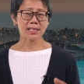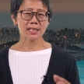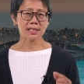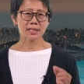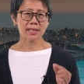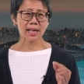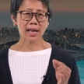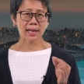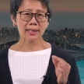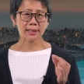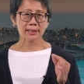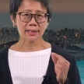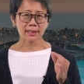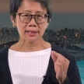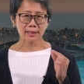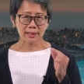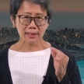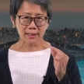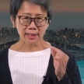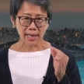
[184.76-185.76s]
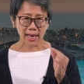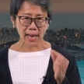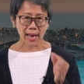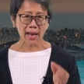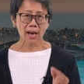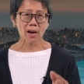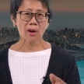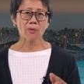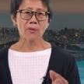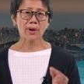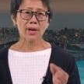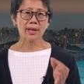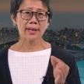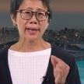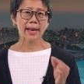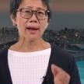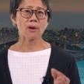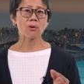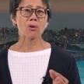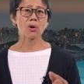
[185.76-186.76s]
is that the
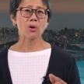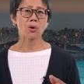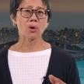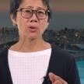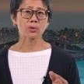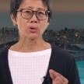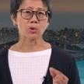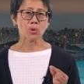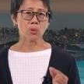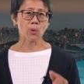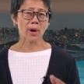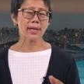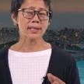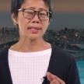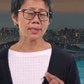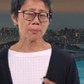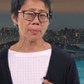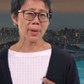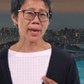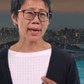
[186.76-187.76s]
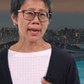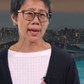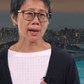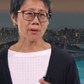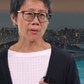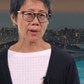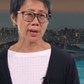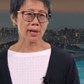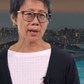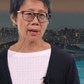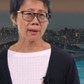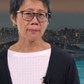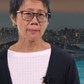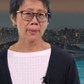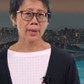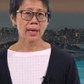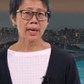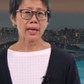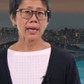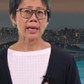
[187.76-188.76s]
area now called Greater Bay Area
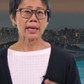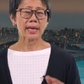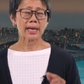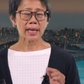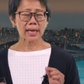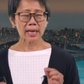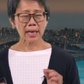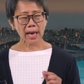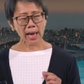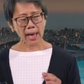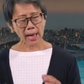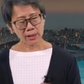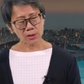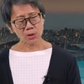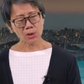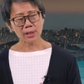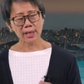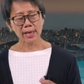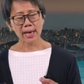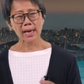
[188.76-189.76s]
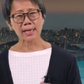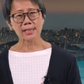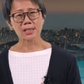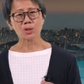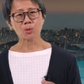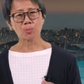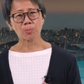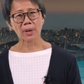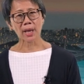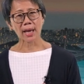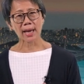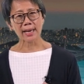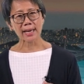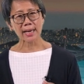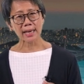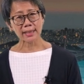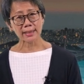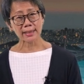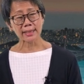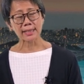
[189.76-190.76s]
actually has to
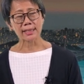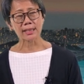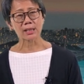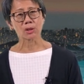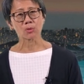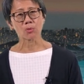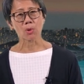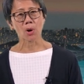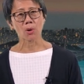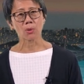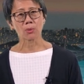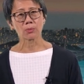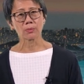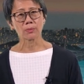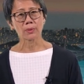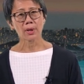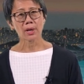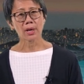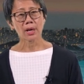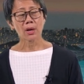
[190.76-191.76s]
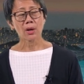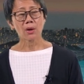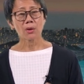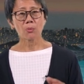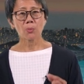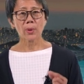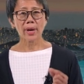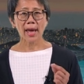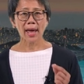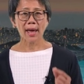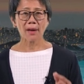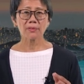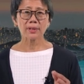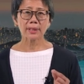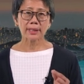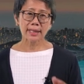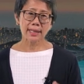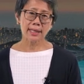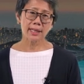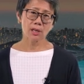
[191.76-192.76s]
play a leading role. We
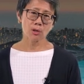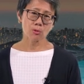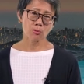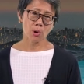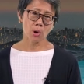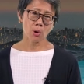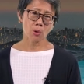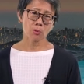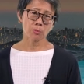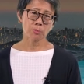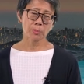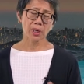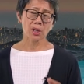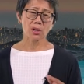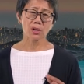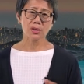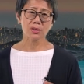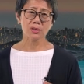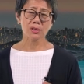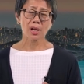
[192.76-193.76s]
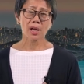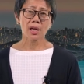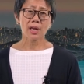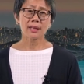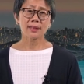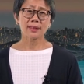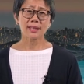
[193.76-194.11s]
have a leading role because